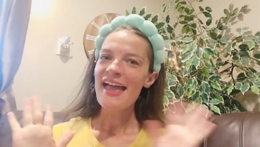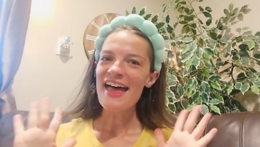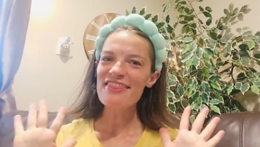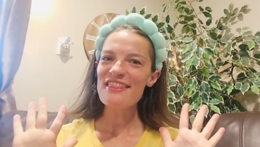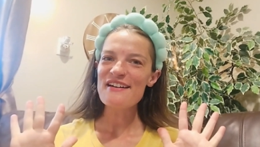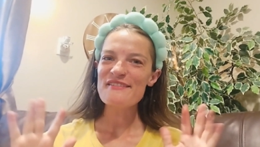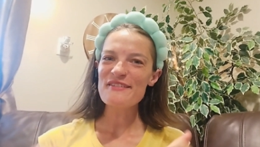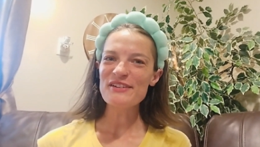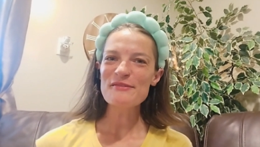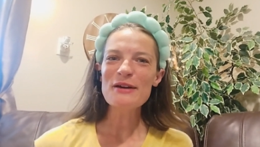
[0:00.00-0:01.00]
Hello
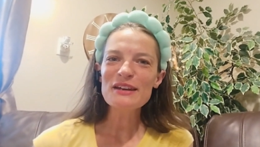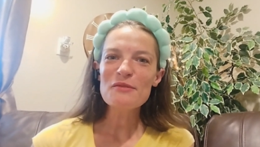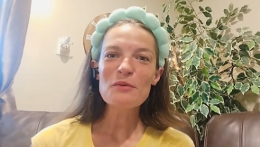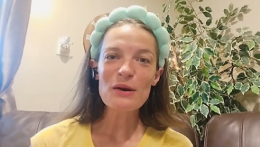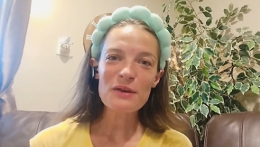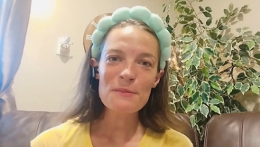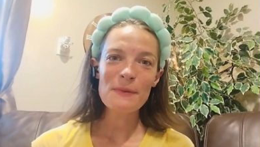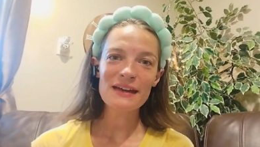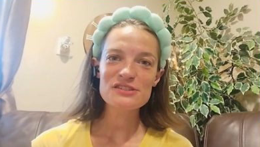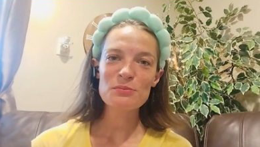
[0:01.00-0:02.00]
everyone and welcome
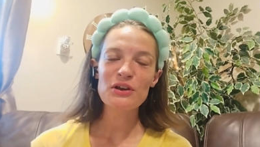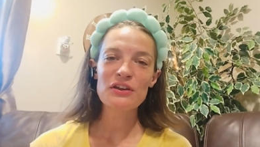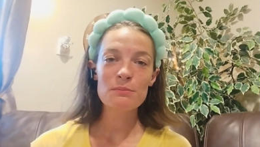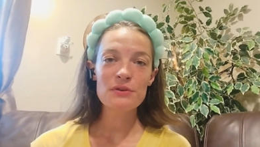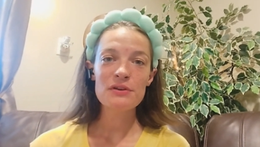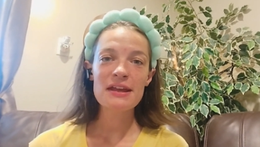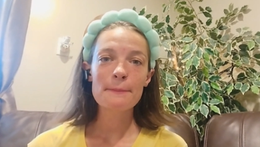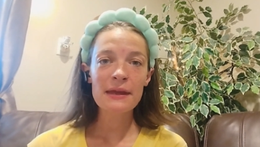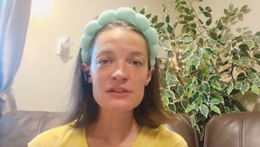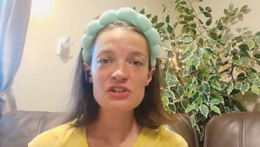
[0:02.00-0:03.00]
back to Bargain Beauty and
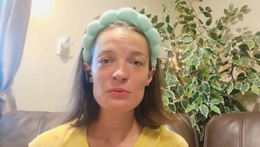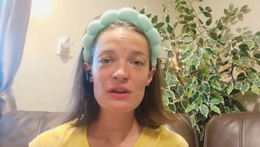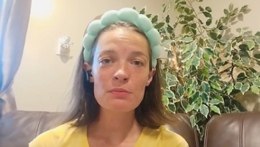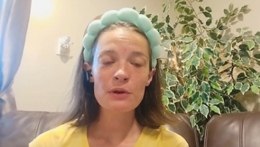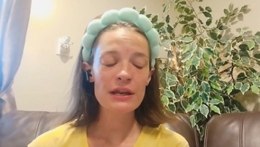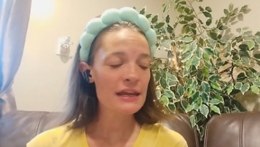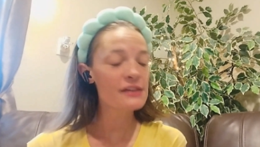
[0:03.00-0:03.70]
Banter with Brittany.